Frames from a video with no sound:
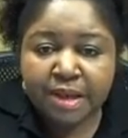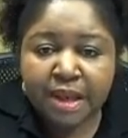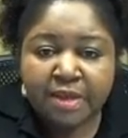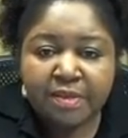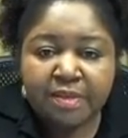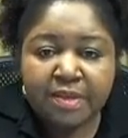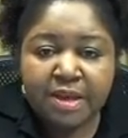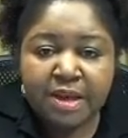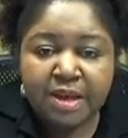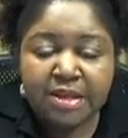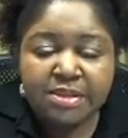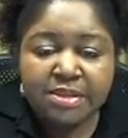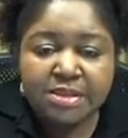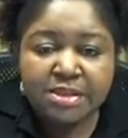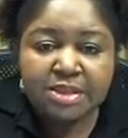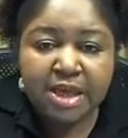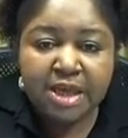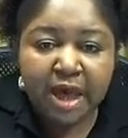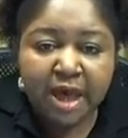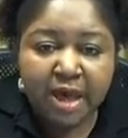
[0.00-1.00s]
and then it's
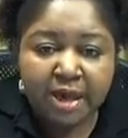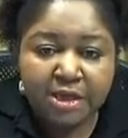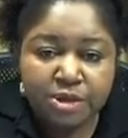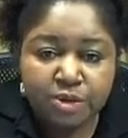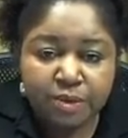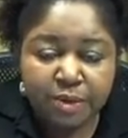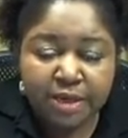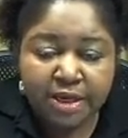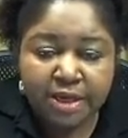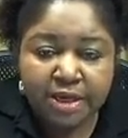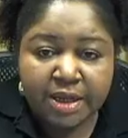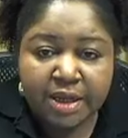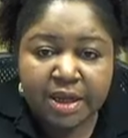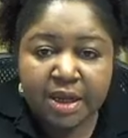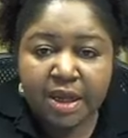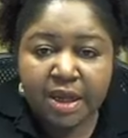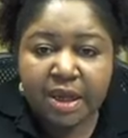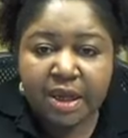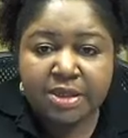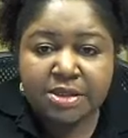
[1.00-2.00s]
dehydrated,
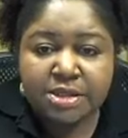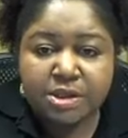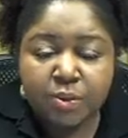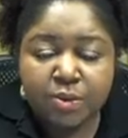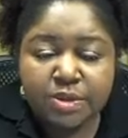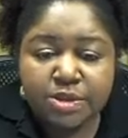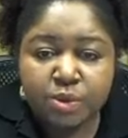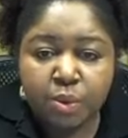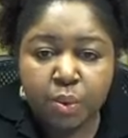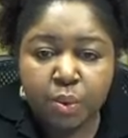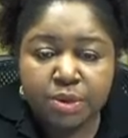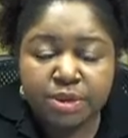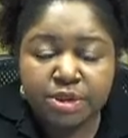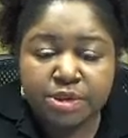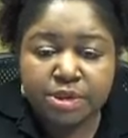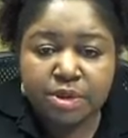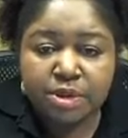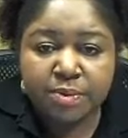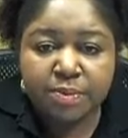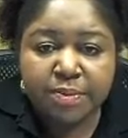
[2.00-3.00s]
and so it's going
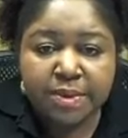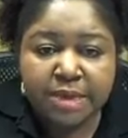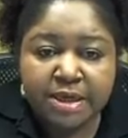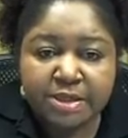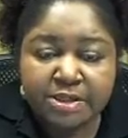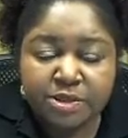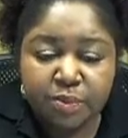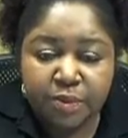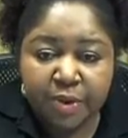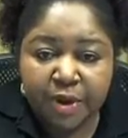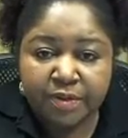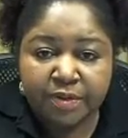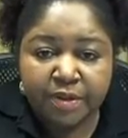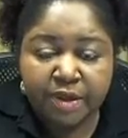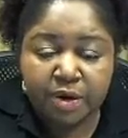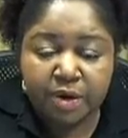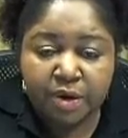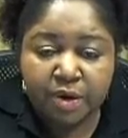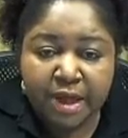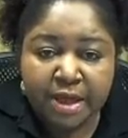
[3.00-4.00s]
to, because around the
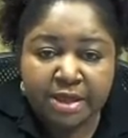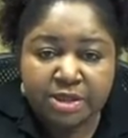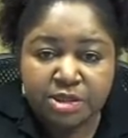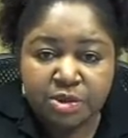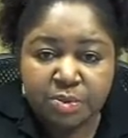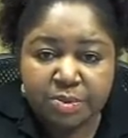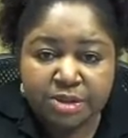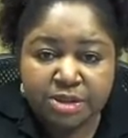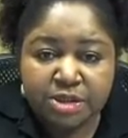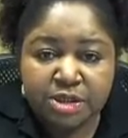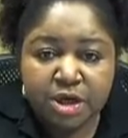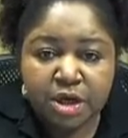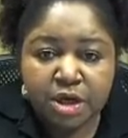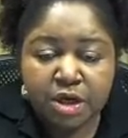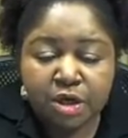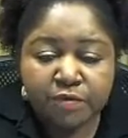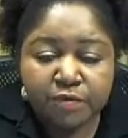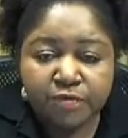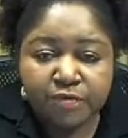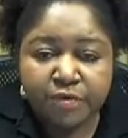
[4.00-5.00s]
hairline so much
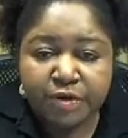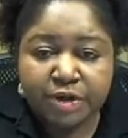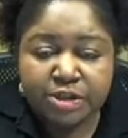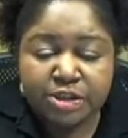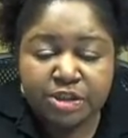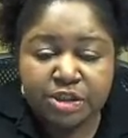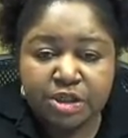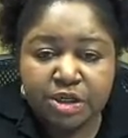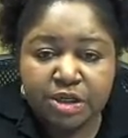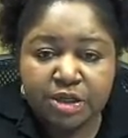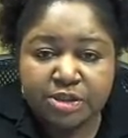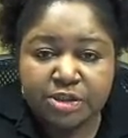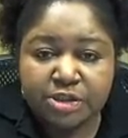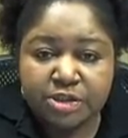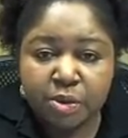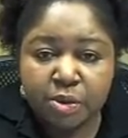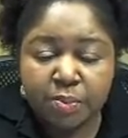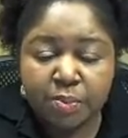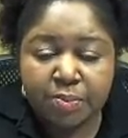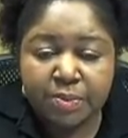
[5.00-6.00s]
friction and
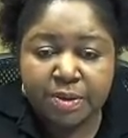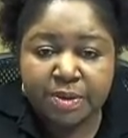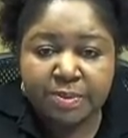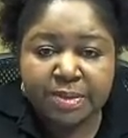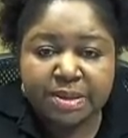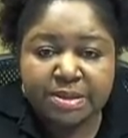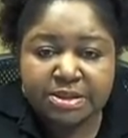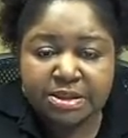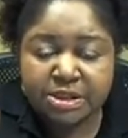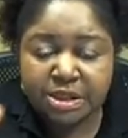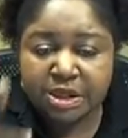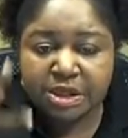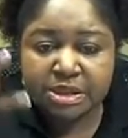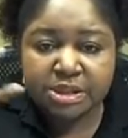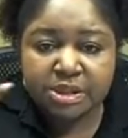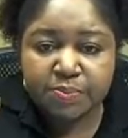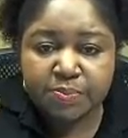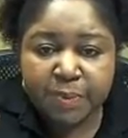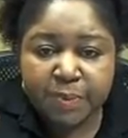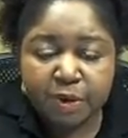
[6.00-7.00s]
so much
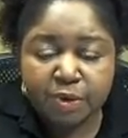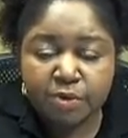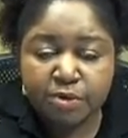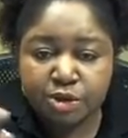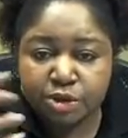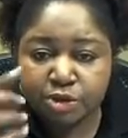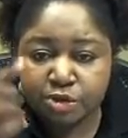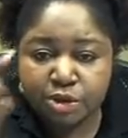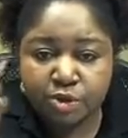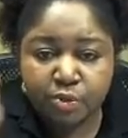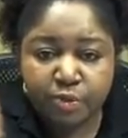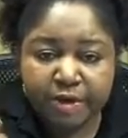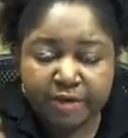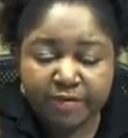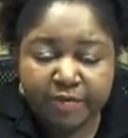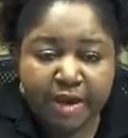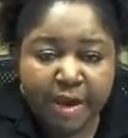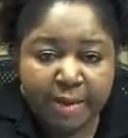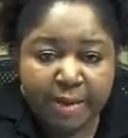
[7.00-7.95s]
exposure to whatever